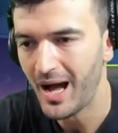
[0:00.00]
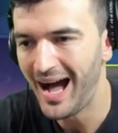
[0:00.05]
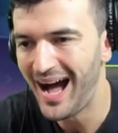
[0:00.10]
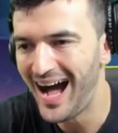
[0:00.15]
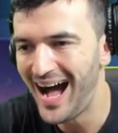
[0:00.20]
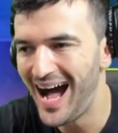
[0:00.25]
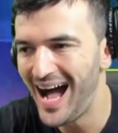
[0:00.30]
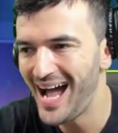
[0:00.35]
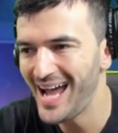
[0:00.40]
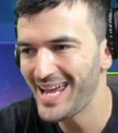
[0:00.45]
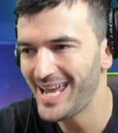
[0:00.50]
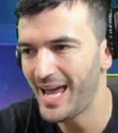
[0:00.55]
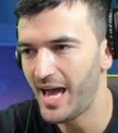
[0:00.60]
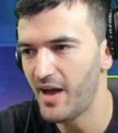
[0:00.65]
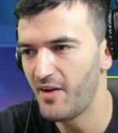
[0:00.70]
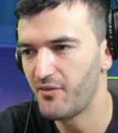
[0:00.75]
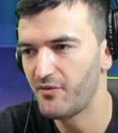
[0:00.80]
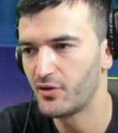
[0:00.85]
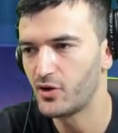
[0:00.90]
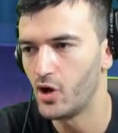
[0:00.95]
I
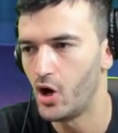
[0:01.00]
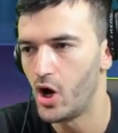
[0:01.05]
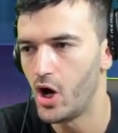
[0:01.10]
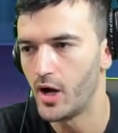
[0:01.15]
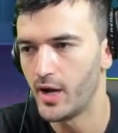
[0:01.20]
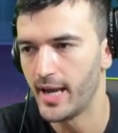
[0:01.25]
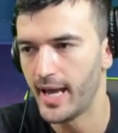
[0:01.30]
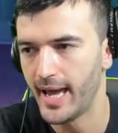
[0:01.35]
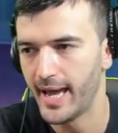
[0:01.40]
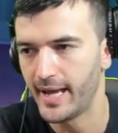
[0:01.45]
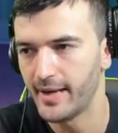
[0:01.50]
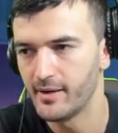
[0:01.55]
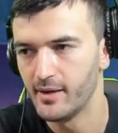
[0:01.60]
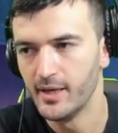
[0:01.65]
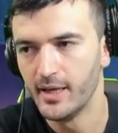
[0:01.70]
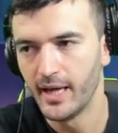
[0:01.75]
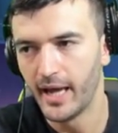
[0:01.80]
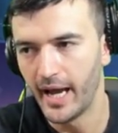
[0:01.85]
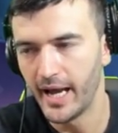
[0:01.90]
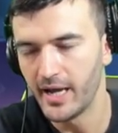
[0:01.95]
have gone ahead
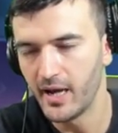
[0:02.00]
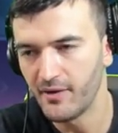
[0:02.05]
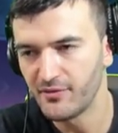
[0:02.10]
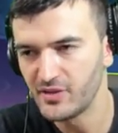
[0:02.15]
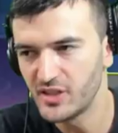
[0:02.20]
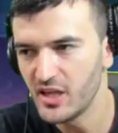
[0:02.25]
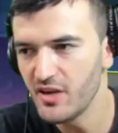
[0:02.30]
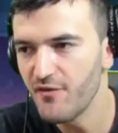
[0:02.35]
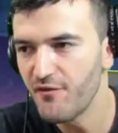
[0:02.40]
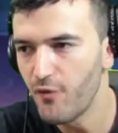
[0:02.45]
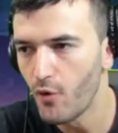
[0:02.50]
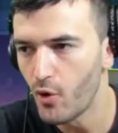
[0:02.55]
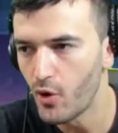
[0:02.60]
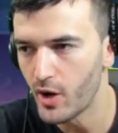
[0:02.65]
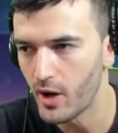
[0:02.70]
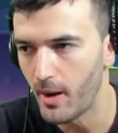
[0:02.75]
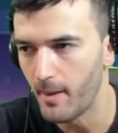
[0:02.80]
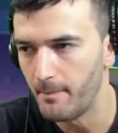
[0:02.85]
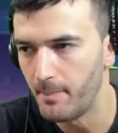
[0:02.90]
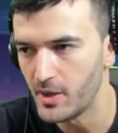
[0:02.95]
and I've
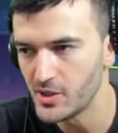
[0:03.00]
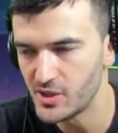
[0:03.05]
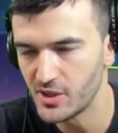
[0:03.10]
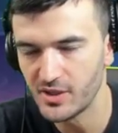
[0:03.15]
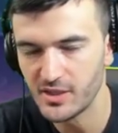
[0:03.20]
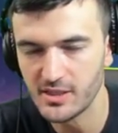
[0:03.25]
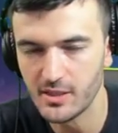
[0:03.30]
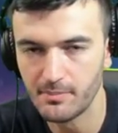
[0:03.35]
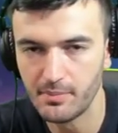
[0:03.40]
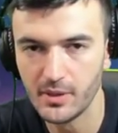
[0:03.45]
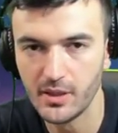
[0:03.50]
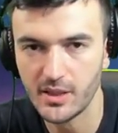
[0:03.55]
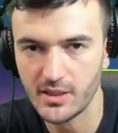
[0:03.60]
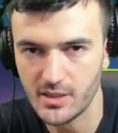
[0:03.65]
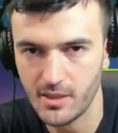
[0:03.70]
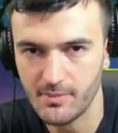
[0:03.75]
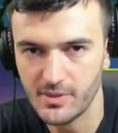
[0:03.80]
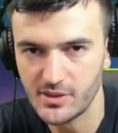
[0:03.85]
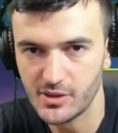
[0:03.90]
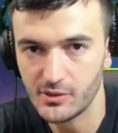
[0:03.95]
T4'd a bunch of these abilities
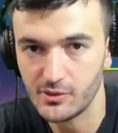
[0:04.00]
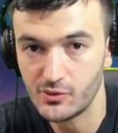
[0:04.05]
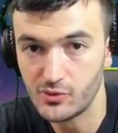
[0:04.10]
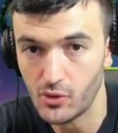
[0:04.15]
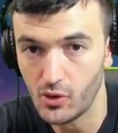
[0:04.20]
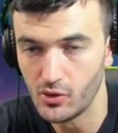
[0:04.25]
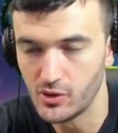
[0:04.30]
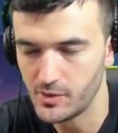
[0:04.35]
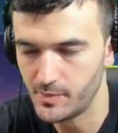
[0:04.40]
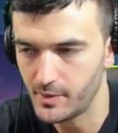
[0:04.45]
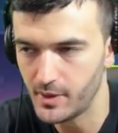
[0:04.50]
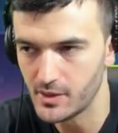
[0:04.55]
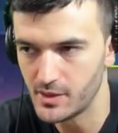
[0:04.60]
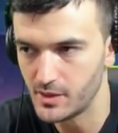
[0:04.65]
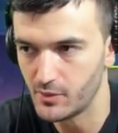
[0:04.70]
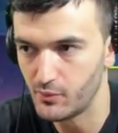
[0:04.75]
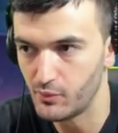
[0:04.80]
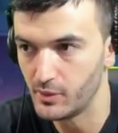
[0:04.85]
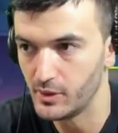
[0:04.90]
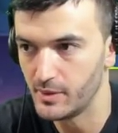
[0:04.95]
on Mystic Controllers because
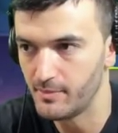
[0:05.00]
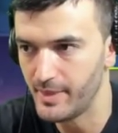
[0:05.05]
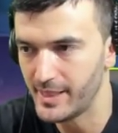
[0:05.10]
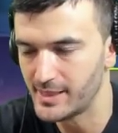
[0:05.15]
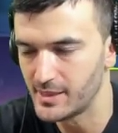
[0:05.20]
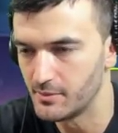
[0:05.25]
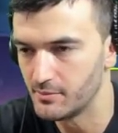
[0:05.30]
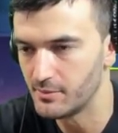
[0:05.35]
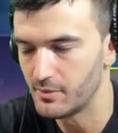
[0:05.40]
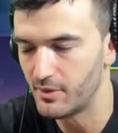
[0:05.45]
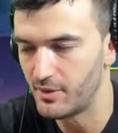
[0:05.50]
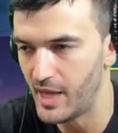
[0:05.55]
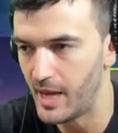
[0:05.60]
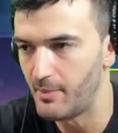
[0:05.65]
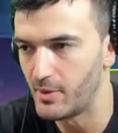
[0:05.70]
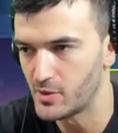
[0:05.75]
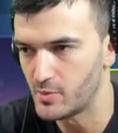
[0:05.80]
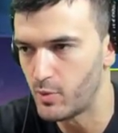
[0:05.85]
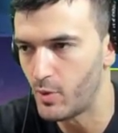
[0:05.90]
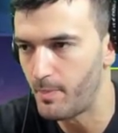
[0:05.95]
it really makes them that
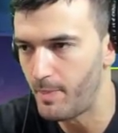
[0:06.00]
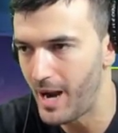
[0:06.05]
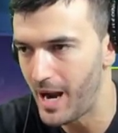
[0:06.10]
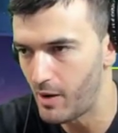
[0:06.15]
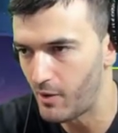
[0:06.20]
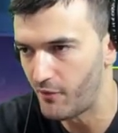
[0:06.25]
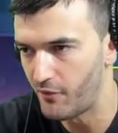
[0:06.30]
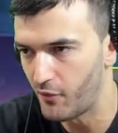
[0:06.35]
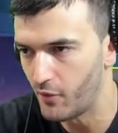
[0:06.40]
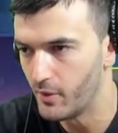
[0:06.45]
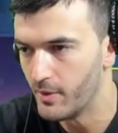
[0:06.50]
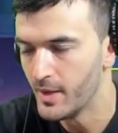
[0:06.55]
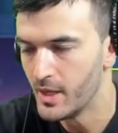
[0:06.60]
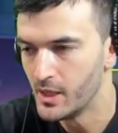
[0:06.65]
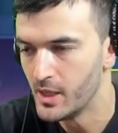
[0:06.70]
much more powerful.